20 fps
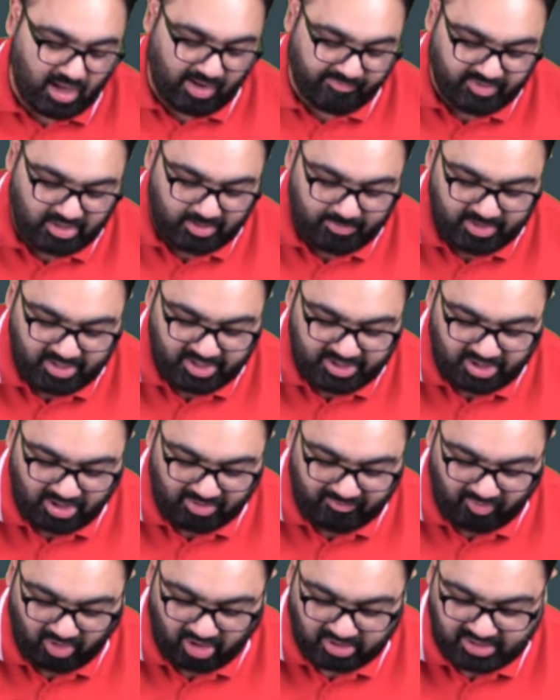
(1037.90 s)
Availability
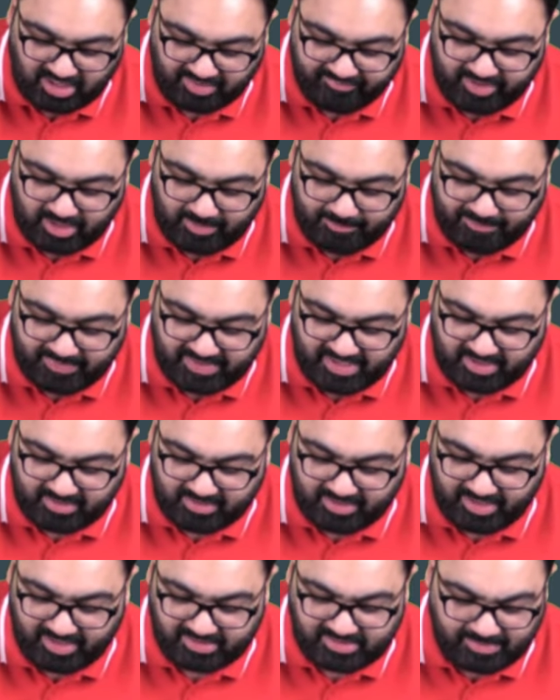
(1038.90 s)
of water will
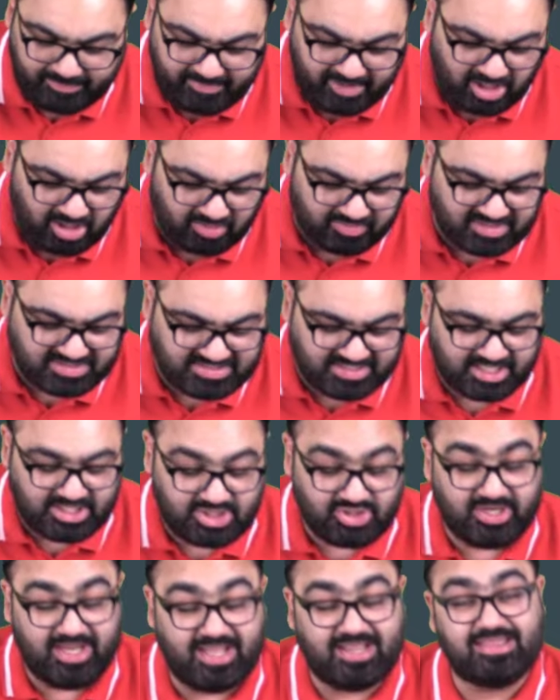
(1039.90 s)
peak in the middle of the
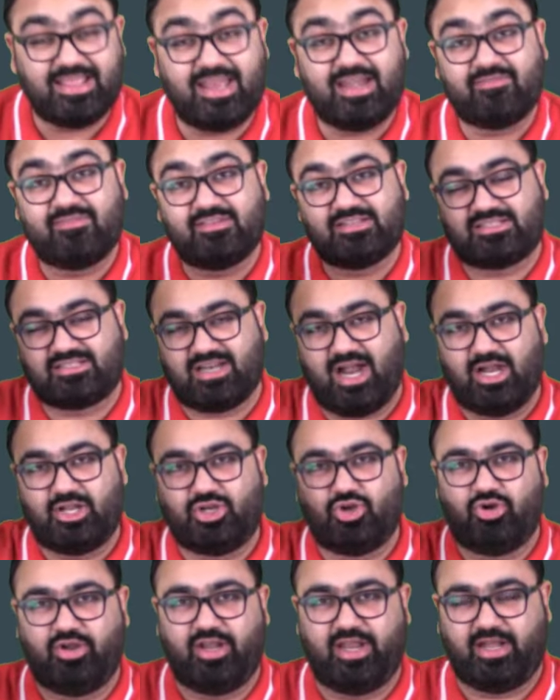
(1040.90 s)
century and then it will
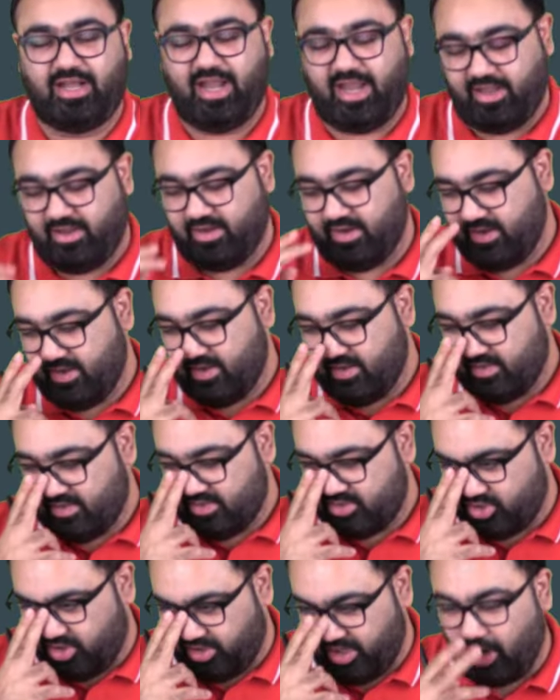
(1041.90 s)
start to decline.
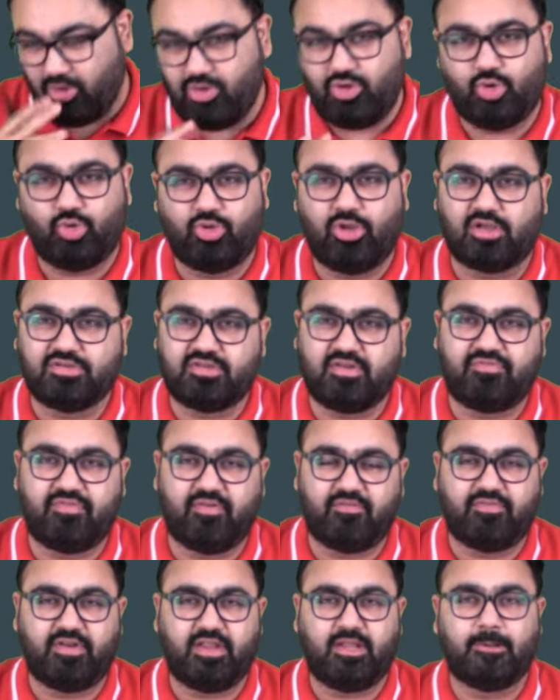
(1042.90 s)
So around
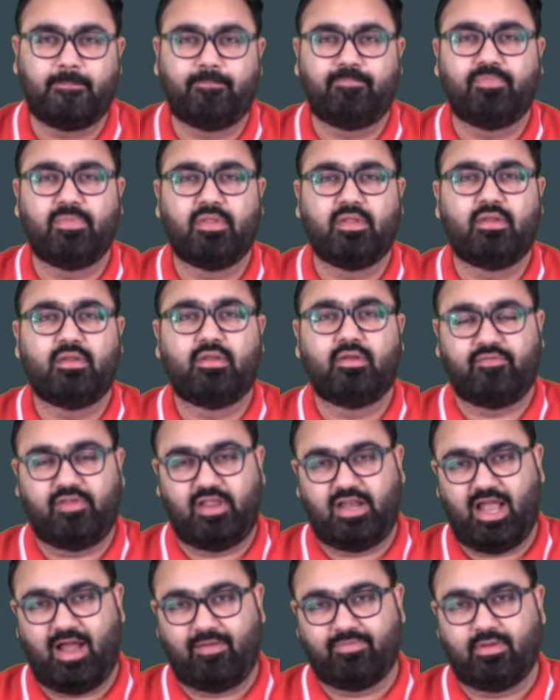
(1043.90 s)
2050,
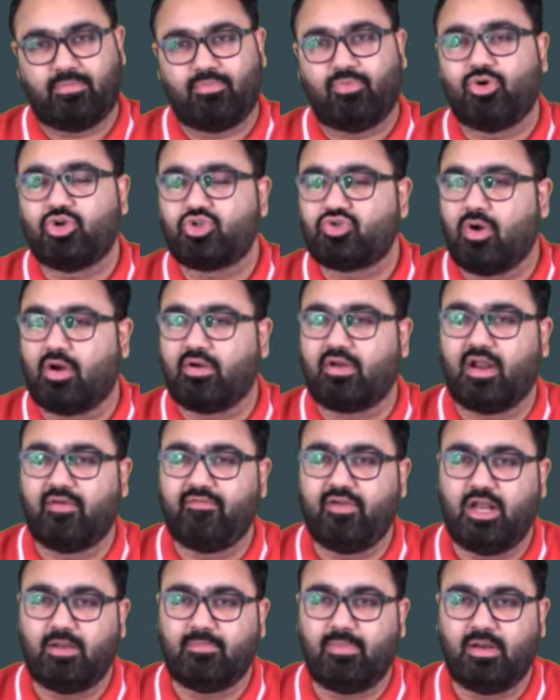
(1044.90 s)
we'll have the most water
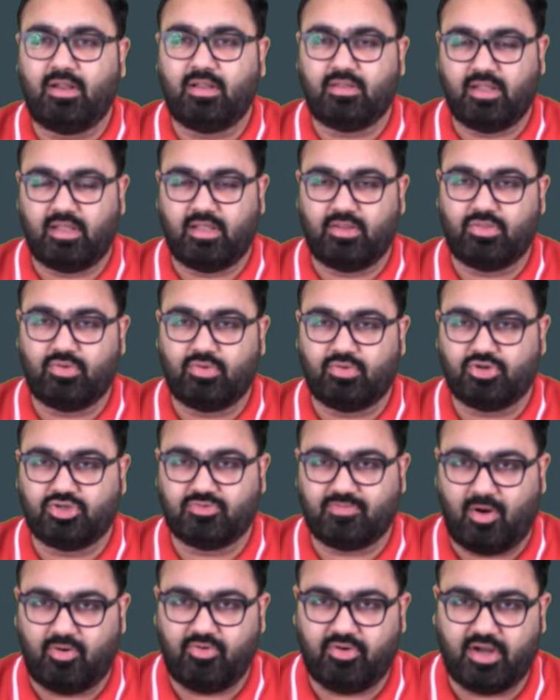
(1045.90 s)
available in the Hindu
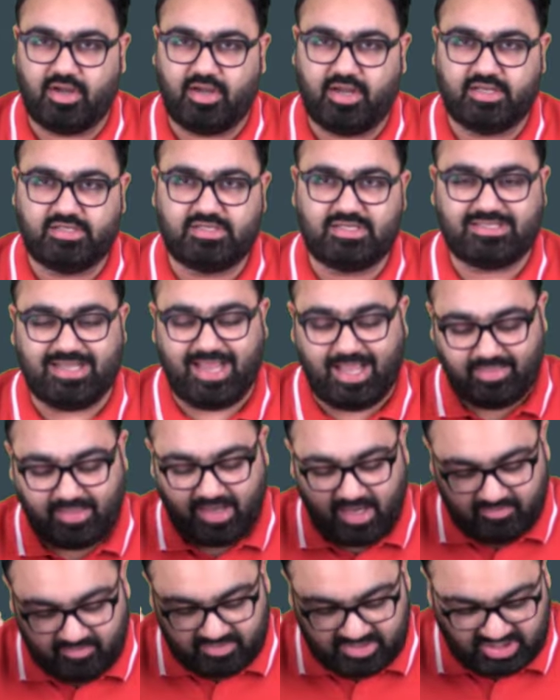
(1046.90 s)
Kush mountain ranges and
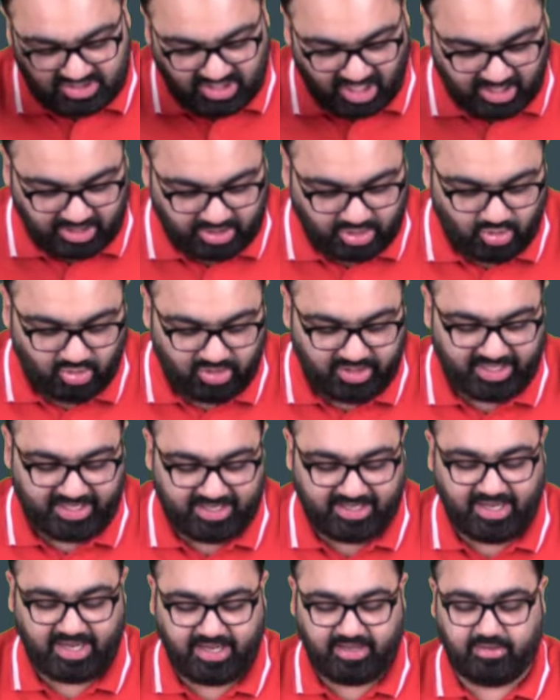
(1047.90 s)
then it will start to
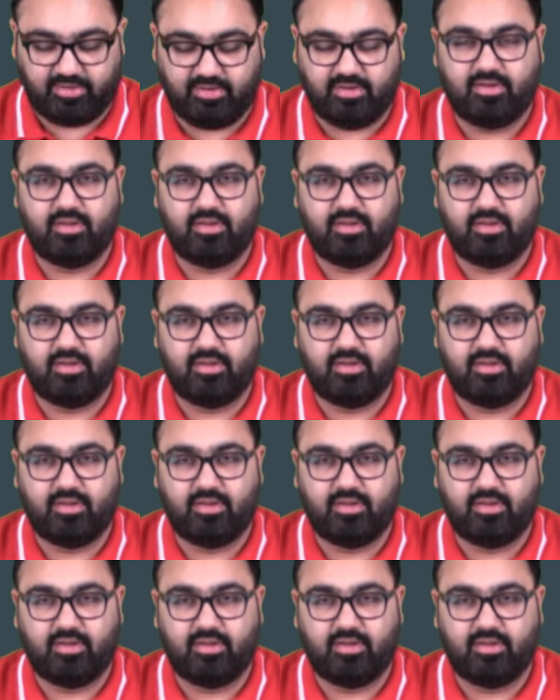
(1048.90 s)
decline.